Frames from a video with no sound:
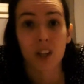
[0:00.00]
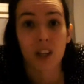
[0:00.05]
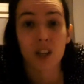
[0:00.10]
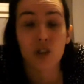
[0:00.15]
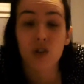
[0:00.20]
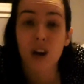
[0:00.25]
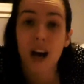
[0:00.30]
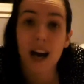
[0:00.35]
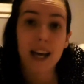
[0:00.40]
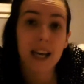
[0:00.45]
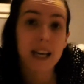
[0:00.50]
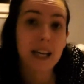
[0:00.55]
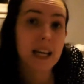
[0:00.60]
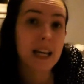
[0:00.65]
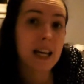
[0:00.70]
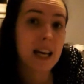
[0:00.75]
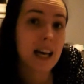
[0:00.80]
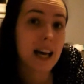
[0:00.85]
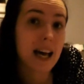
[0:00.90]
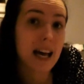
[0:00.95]
They try
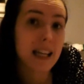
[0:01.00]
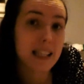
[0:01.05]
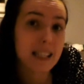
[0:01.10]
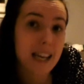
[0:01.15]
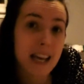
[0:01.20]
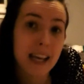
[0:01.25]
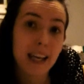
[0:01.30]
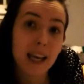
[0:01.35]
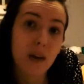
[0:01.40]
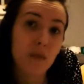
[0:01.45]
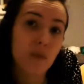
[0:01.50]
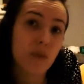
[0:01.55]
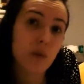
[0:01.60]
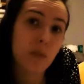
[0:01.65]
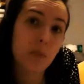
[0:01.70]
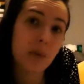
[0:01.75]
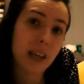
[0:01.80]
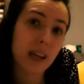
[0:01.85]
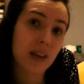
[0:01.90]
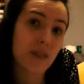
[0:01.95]
and take him
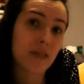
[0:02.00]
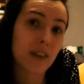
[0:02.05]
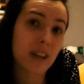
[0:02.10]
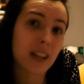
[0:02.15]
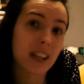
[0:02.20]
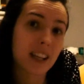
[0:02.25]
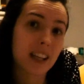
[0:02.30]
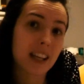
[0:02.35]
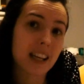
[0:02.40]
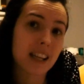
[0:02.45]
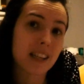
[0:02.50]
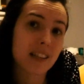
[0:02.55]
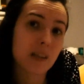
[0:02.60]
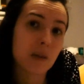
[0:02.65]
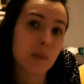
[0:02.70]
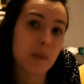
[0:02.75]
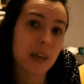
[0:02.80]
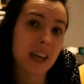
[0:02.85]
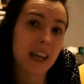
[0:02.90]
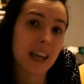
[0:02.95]
from being a villain
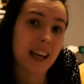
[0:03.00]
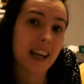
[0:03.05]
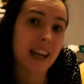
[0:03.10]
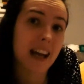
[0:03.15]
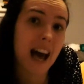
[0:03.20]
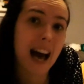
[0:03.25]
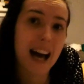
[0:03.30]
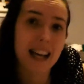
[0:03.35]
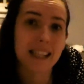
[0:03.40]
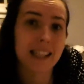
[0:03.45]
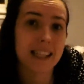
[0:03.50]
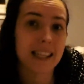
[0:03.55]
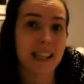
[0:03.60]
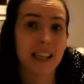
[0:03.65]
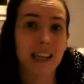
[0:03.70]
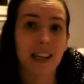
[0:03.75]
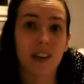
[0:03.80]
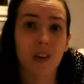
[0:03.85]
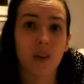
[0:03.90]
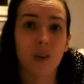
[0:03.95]
into being an
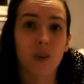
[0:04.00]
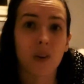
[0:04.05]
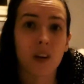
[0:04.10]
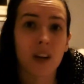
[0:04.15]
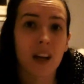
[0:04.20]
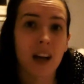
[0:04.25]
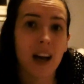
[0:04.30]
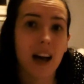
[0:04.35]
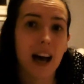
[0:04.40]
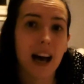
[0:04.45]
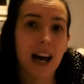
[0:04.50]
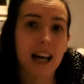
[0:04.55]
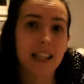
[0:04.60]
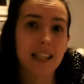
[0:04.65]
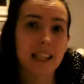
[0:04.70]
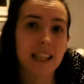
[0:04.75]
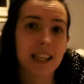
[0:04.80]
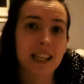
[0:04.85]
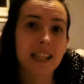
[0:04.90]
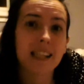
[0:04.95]
anti-hero, and
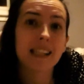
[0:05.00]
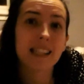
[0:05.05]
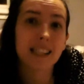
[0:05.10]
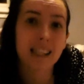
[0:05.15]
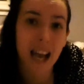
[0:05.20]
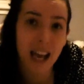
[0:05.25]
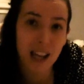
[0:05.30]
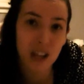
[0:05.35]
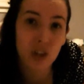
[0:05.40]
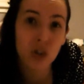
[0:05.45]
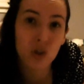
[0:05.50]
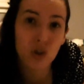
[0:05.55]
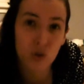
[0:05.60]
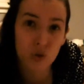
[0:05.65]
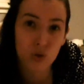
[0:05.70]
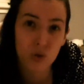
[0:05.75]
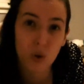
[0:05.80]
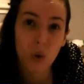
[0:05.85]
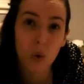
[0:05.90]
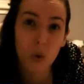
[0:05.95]
he's
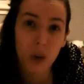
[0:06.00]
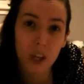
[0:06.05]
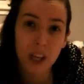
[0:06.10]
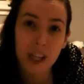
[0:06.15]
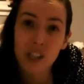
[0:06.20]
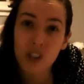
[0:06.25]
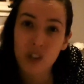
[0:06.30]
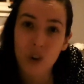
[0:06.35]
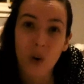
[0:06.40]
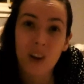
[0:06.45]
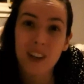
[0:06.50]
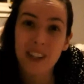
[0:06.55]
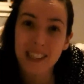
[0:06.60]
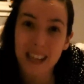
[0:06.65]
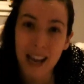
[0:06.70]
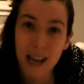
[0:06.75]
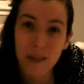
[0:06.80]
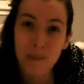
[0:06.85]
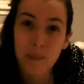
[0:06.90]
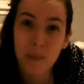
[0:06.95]
Deathstroke. He's not
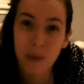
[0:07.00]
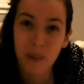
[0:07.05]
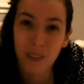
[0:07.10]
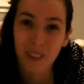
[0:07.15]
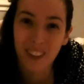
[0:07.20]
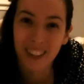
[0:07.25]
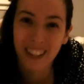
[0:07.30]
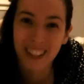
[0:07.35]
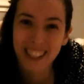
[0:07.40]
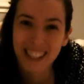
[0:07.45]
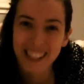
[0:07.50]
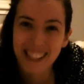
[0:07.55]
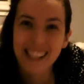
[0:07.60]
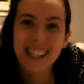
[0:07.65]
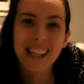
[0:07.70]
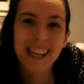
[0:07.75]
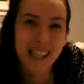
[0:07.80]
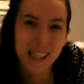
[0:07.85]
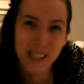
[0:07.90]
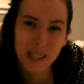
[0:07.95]
Deadpool,
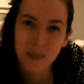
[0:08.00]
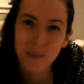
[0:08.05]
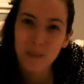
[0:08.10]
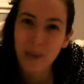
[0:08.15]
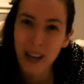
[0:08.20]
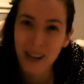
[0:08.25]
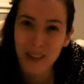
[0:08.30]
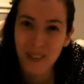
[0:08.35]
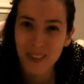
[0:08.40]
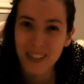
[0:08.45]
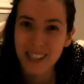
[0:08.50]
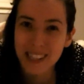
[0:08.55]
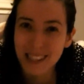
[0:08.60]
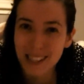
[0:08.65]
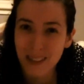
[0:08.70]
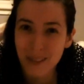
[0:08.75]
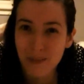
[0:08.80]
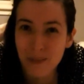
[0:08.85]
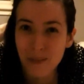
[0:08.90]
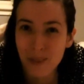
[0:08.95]
despite what
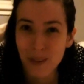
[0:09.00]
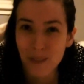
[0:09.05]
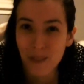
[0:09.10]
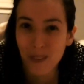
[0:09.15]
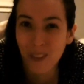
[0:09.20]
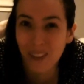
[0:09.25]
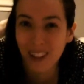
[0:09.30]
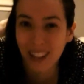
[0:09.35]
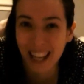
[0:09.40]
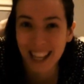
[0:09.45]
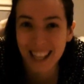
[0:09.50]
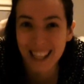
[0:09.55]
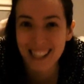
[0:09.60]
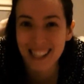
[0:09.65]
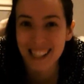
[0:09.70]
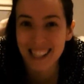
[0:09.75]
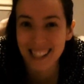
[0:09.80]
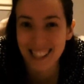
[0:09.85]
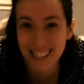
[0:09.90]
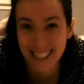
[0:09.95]
some people like
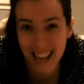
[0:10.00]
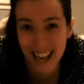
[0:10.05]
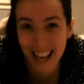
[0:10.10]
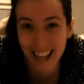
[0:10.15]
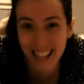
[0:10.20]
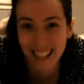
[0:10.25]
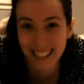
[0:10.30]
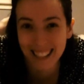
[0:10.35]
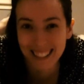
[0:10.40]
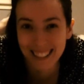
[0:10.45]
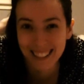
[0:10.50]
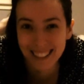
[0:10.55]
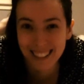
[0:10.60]
to say.